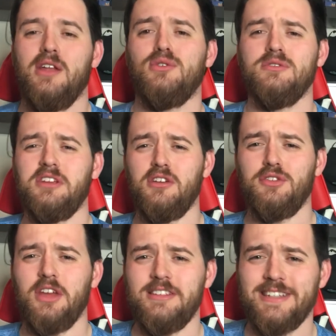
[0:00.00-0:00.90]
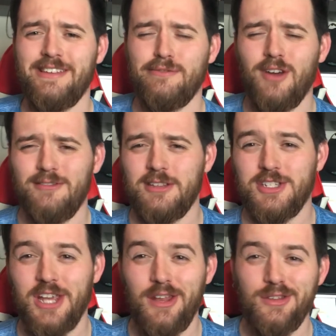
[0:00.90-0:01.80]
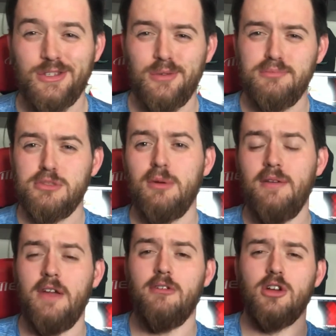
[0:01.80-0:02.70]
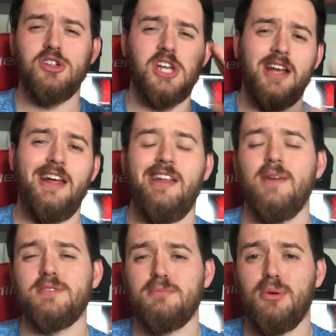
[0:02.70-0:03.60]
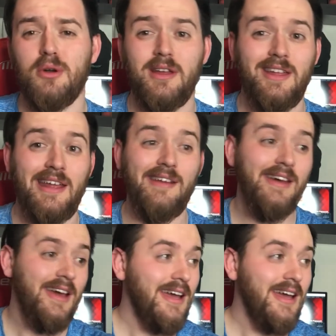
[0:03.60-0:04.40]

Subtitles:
A lot of cool tiers so you guys get involved in the channel. So do my favor, go check it out, help support it, and,